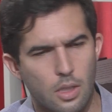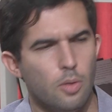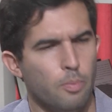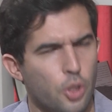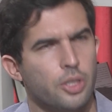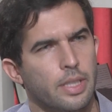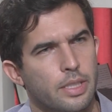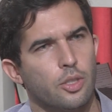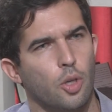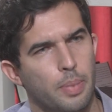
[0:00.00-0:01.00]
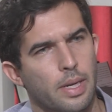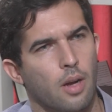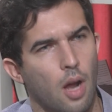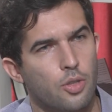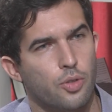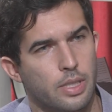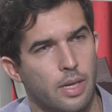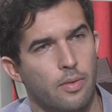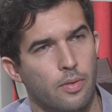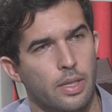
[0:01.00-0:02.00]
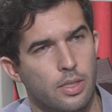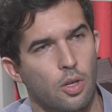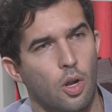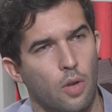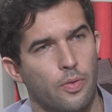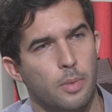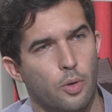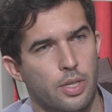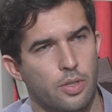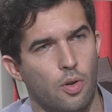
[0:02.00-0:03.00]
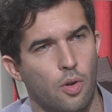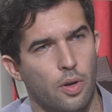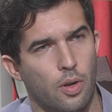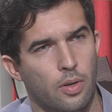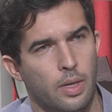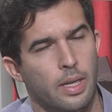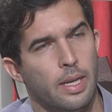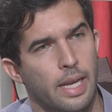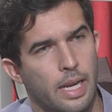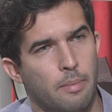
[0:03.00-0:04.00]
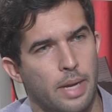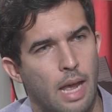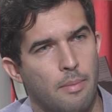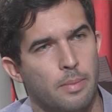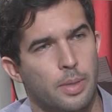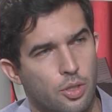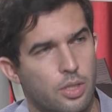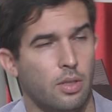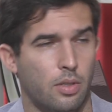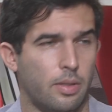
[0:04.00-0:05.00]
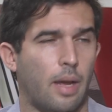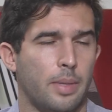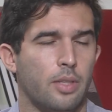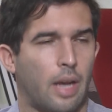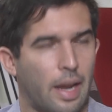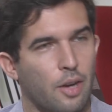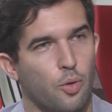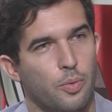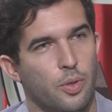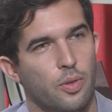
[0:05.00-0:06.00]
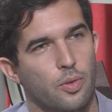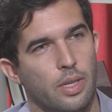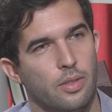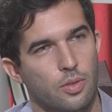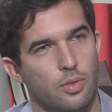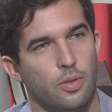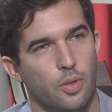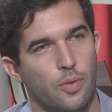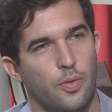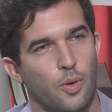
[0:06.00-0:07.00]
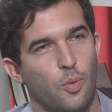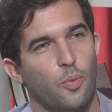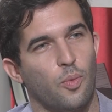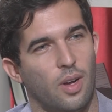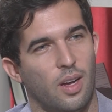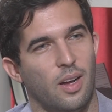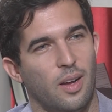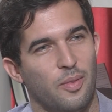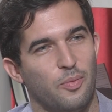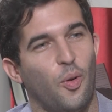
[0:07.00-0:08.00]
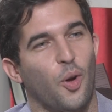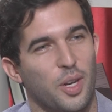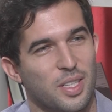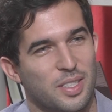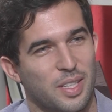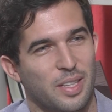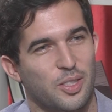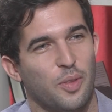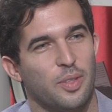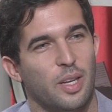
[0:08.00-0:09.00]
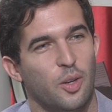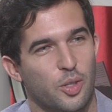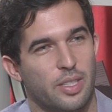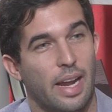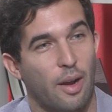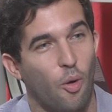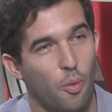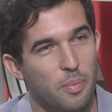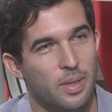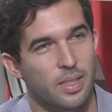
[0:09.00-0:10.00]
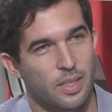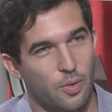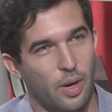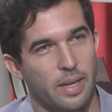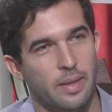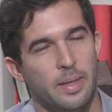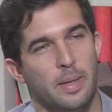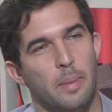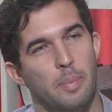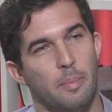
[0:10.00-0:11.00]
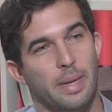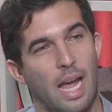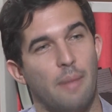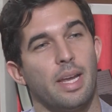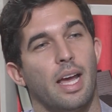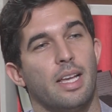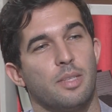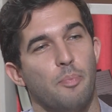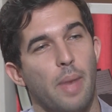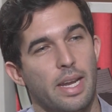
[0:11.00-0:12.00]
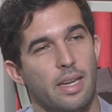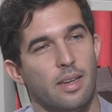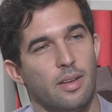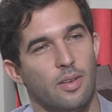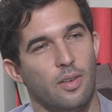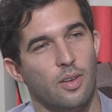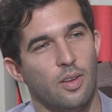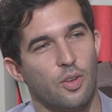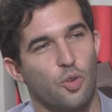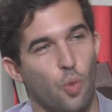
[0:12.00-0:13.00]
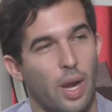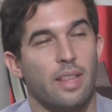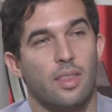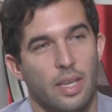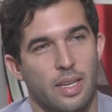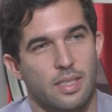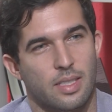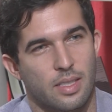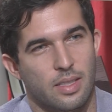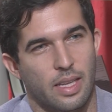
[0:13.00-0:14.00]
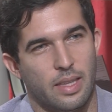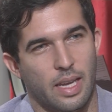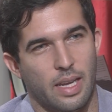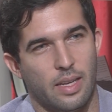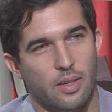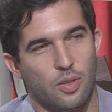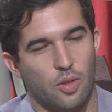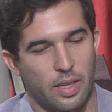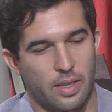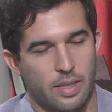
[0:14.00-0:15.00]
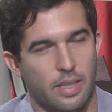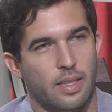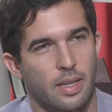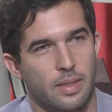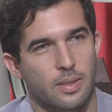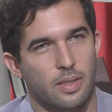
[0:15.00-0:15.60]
mostly Eastern European countries. There's a lot of immigration going on in Miami because, I agree with you, they do look for forest and something that looks like home, right? But Miami has many great things that they, that